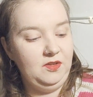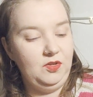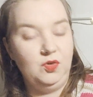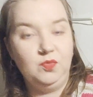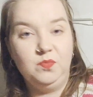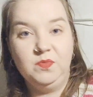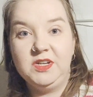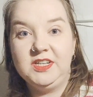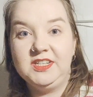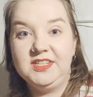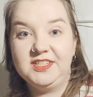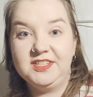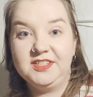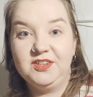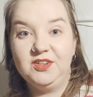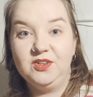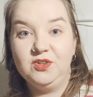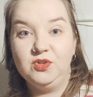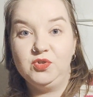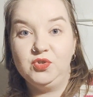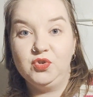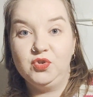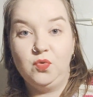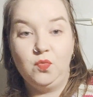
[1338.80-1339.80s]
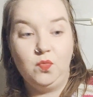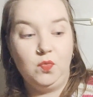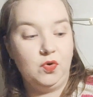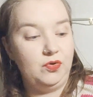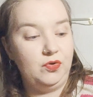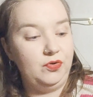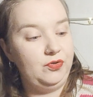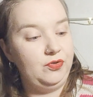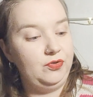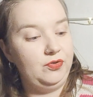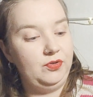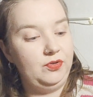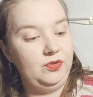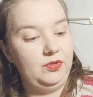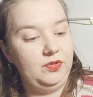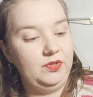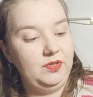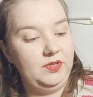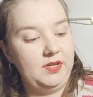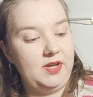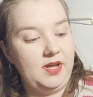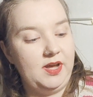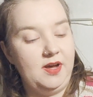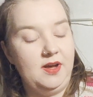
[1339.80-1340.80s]
You might also wonder
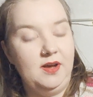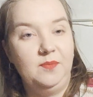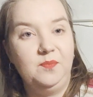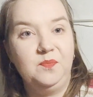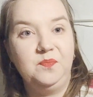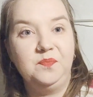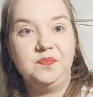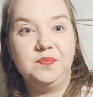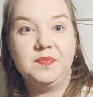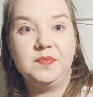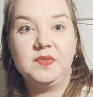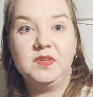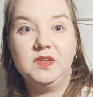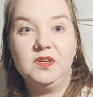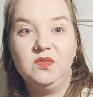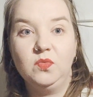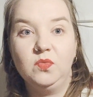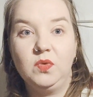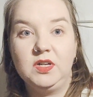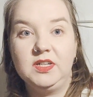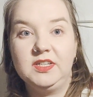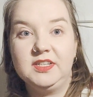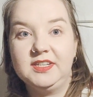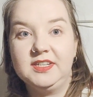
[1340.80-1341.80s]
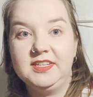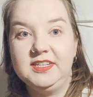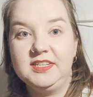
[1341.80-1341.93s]
what